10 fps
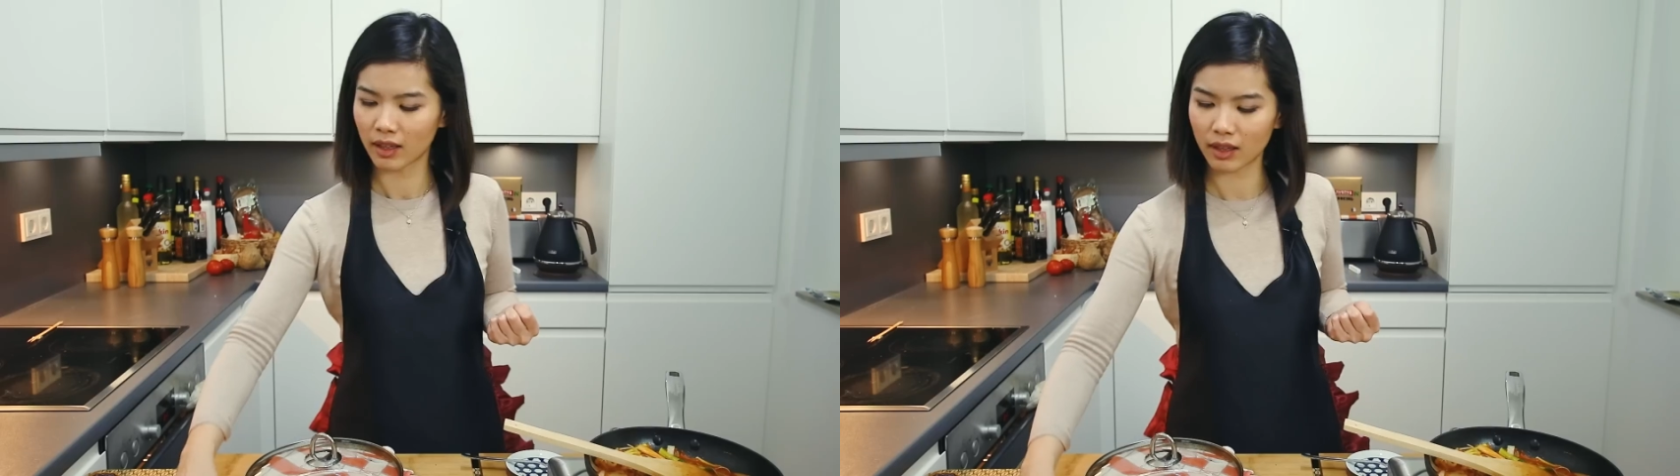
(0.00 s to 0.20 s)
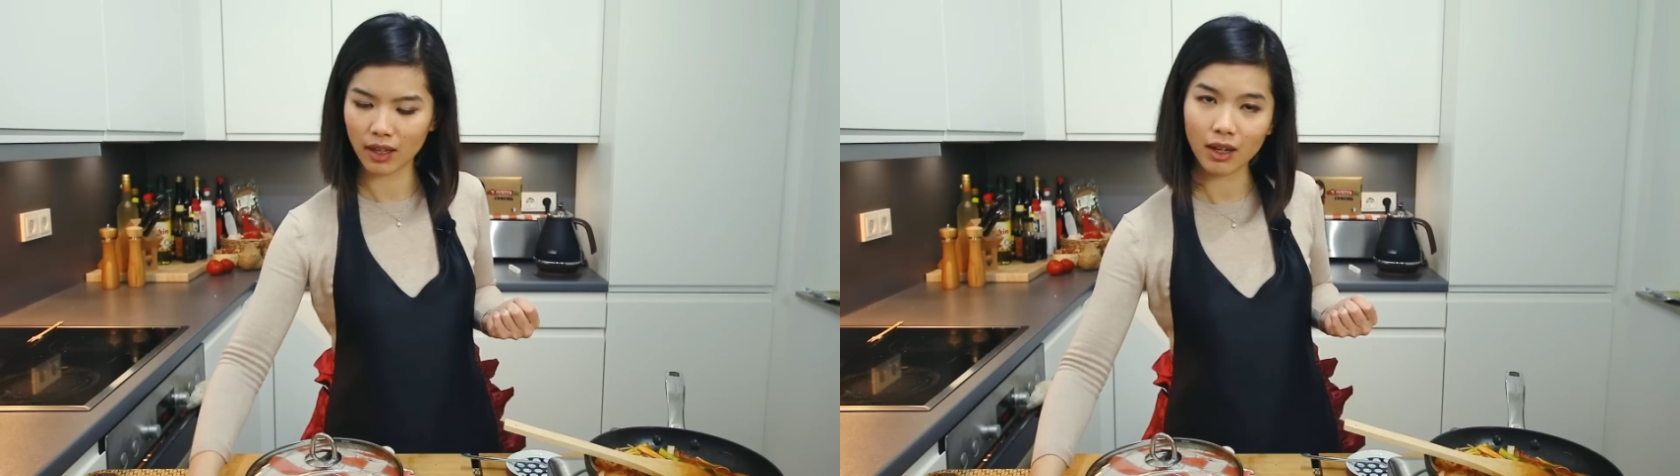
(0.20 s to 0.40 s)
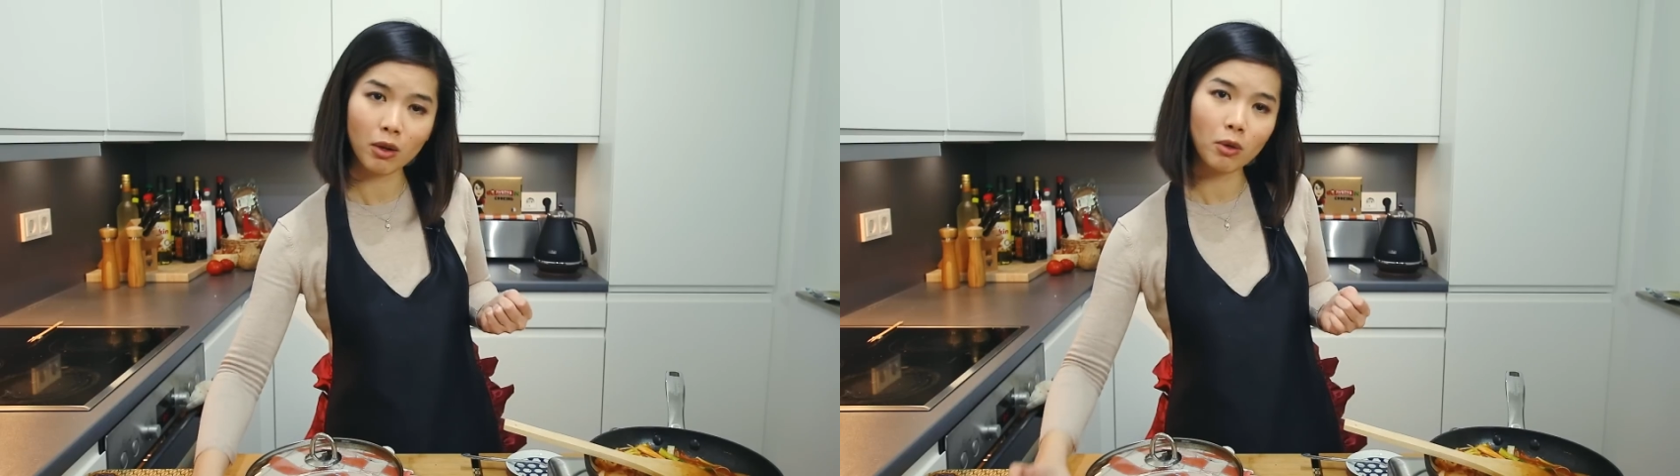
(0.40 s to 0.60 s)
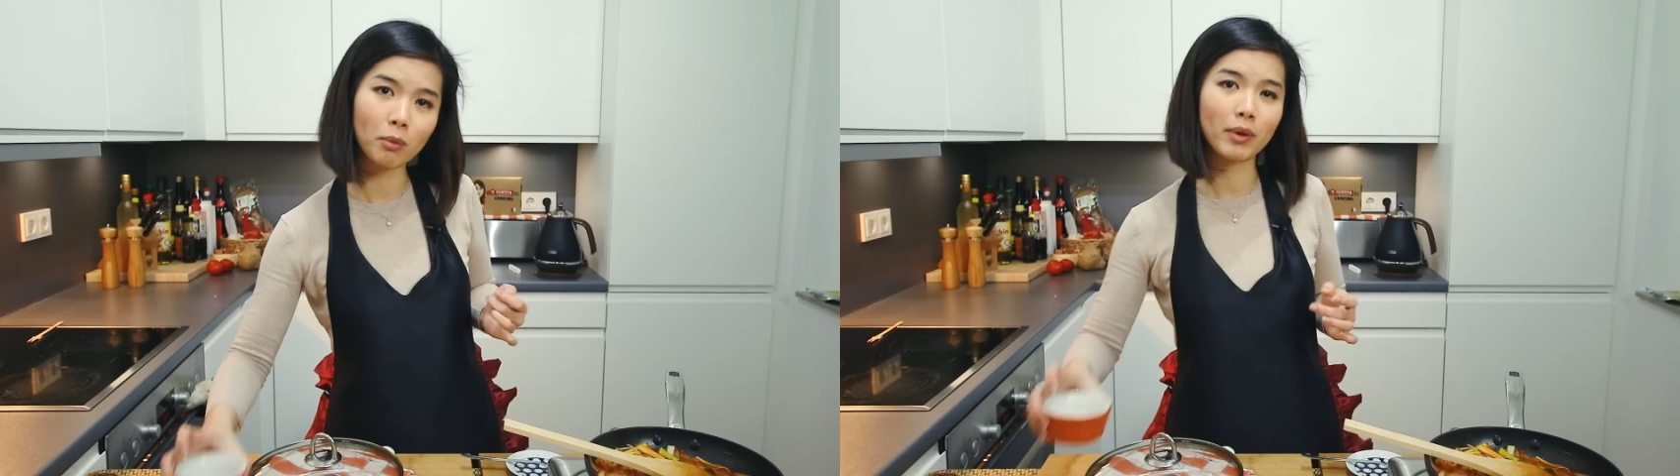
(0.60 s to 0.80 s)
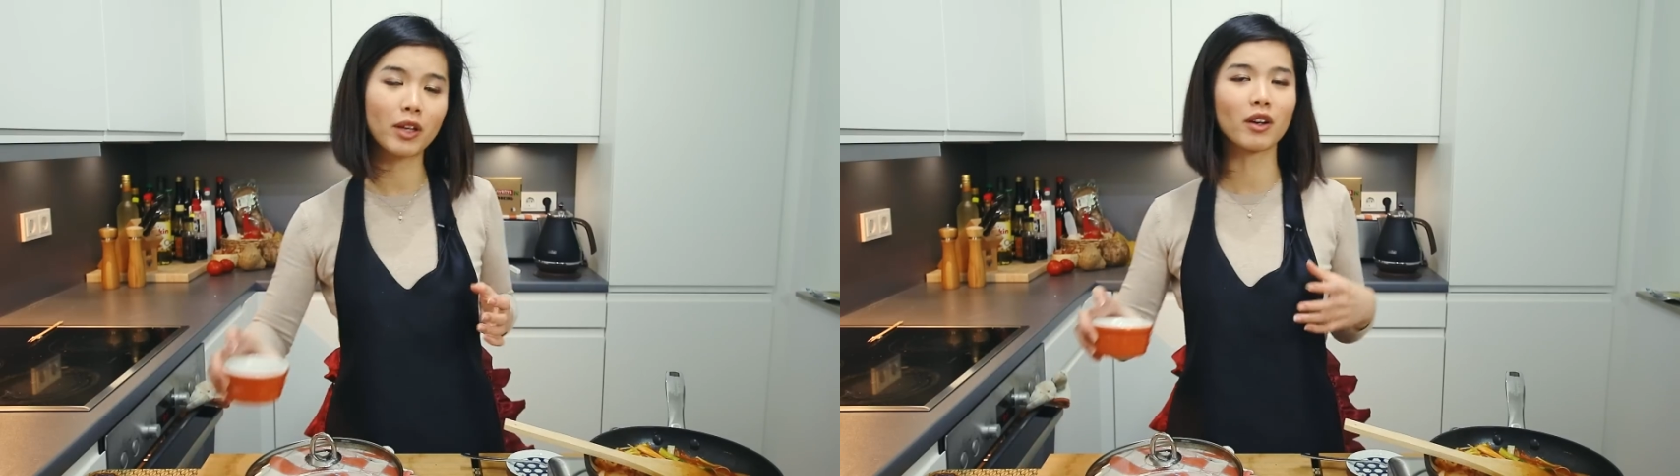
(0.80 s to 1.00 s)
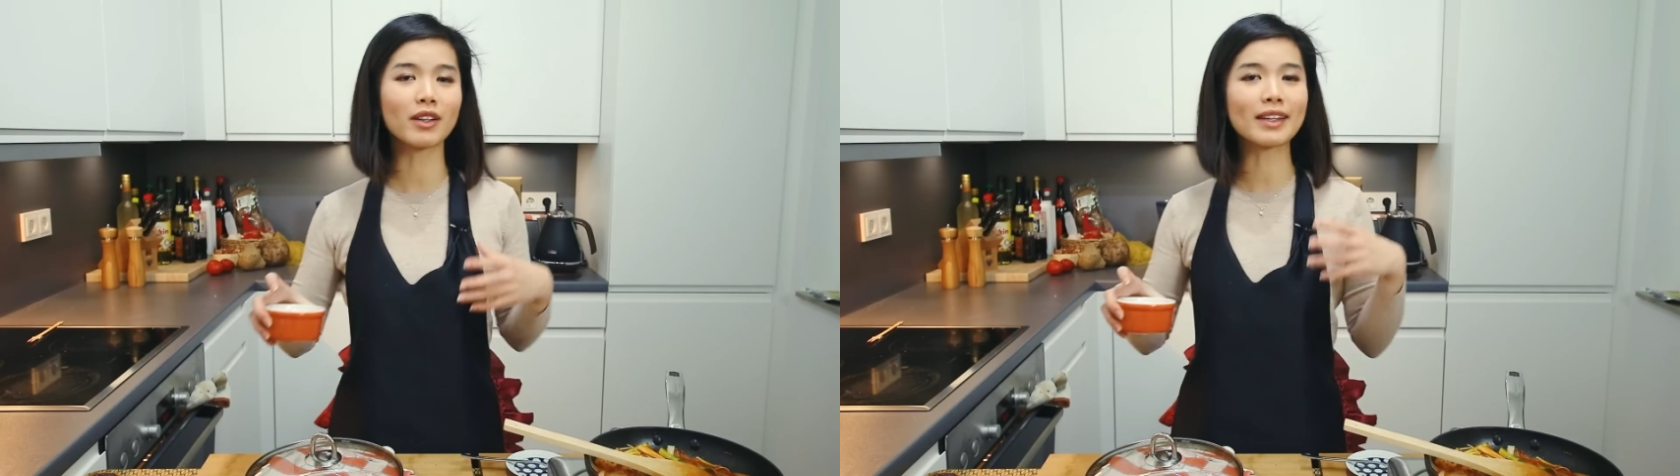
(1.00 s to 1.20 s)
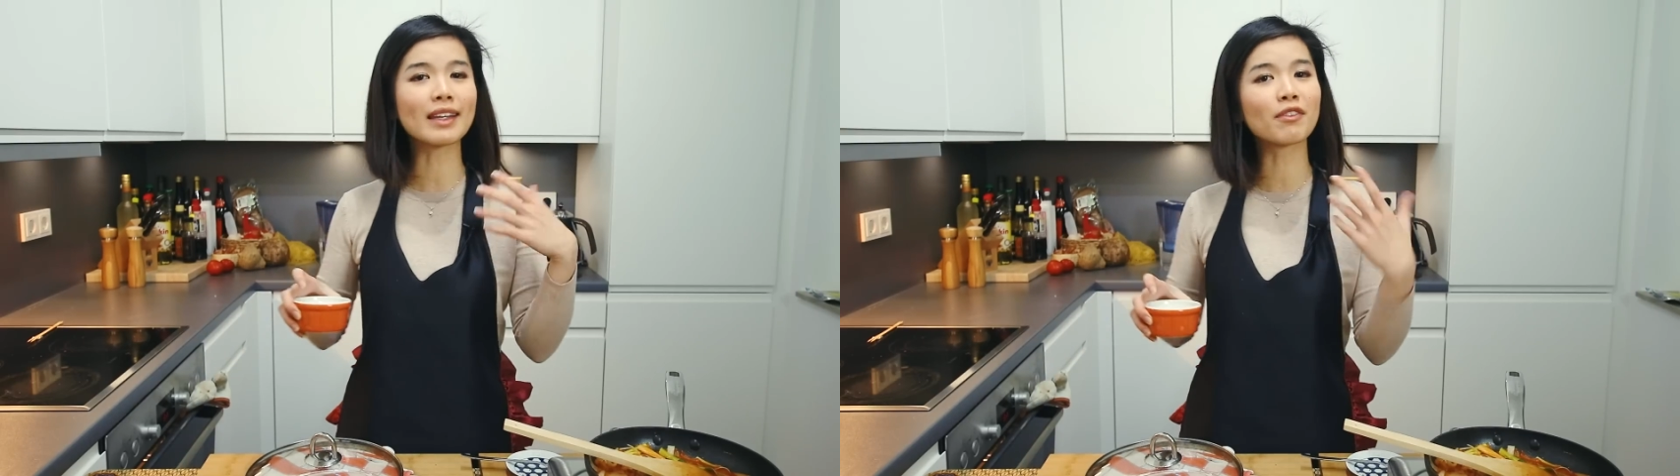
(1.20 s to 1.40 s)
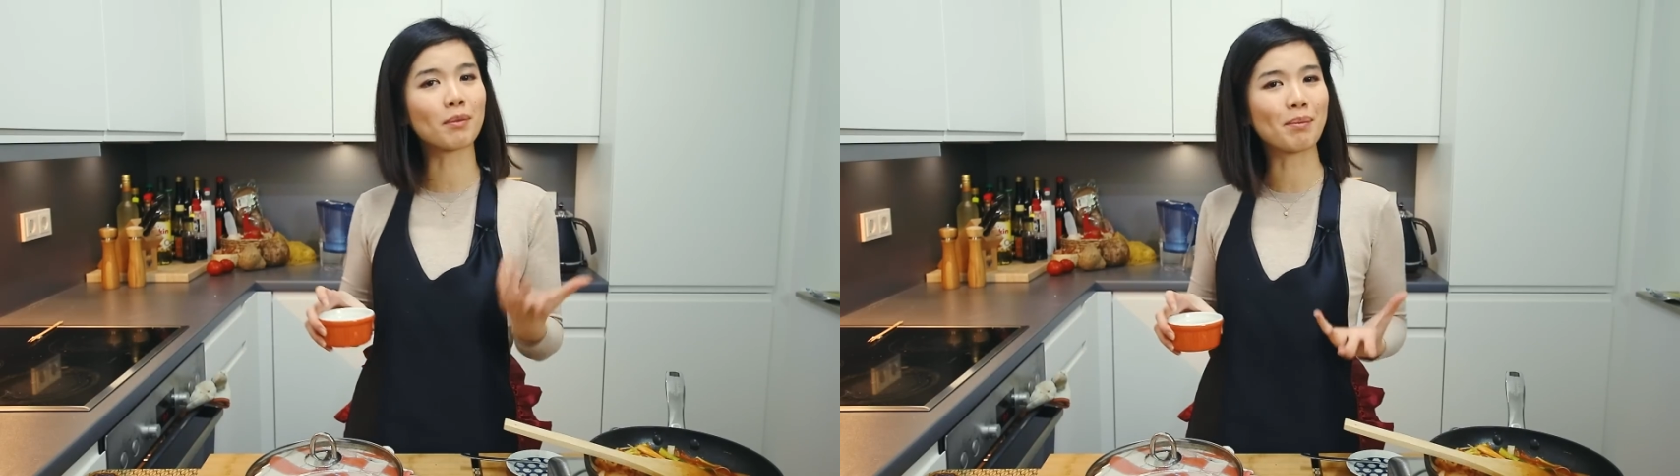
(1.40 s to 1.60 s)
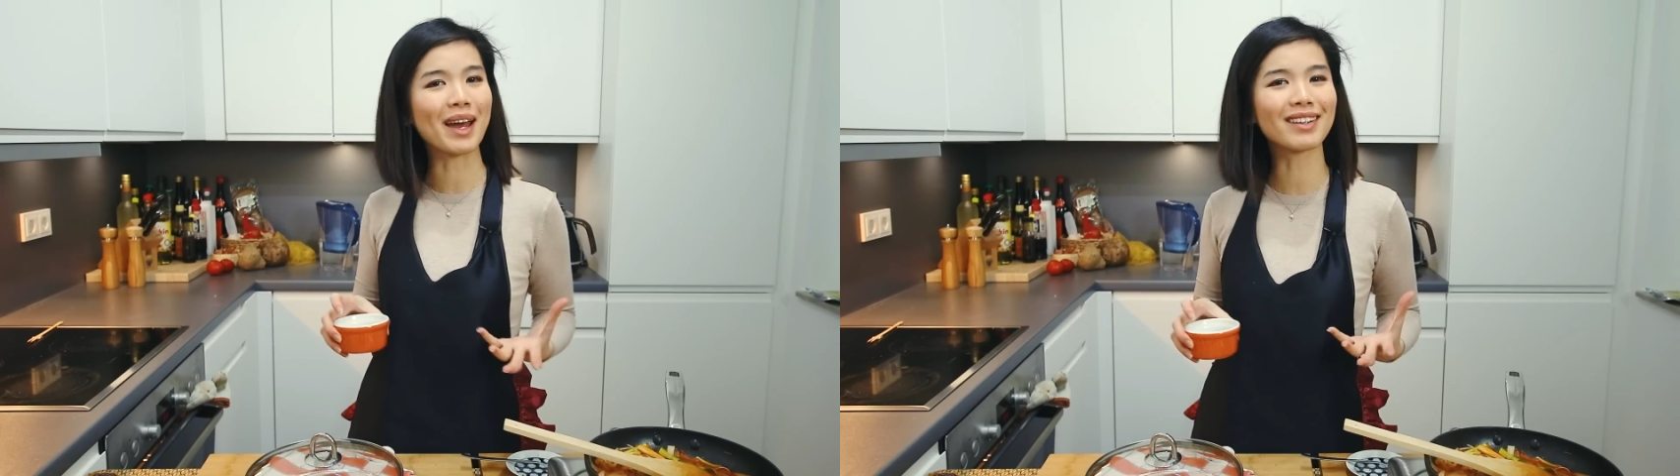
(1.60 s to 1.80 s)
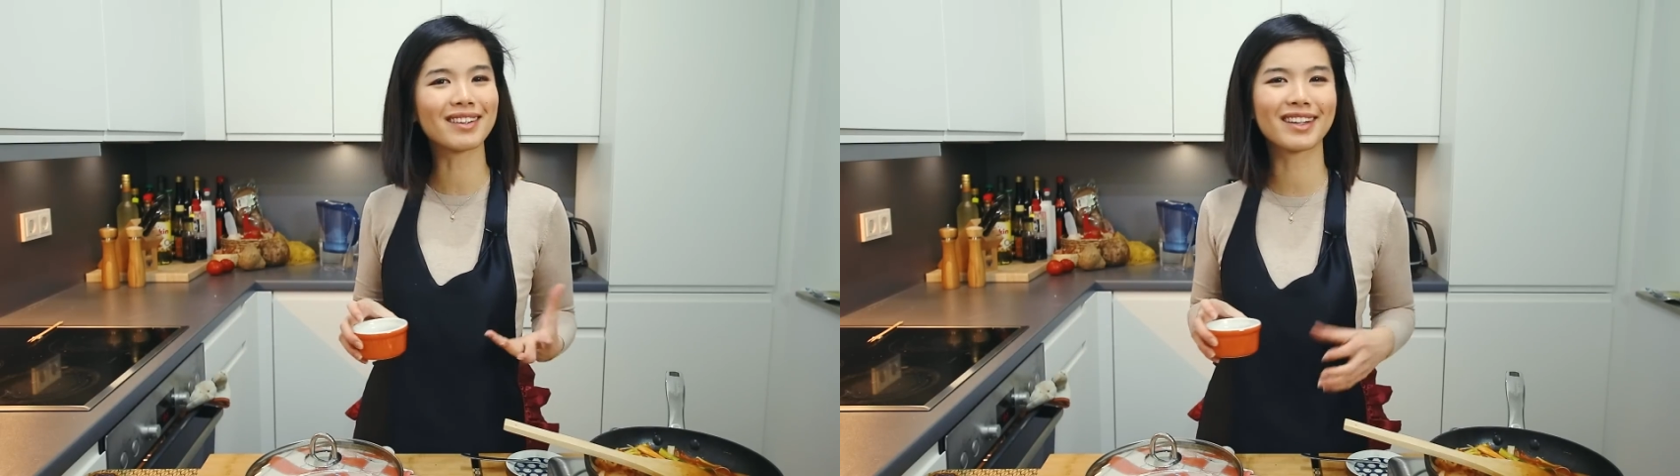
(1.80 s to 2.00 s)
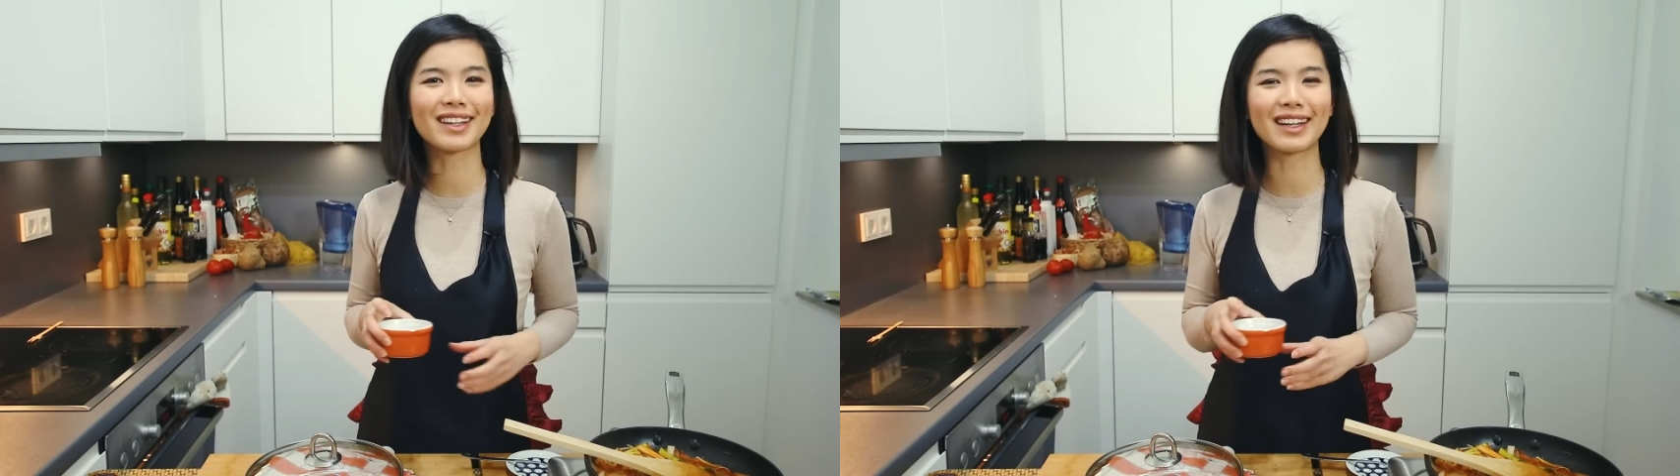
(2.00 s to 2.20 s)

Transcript: Now because it's fermented,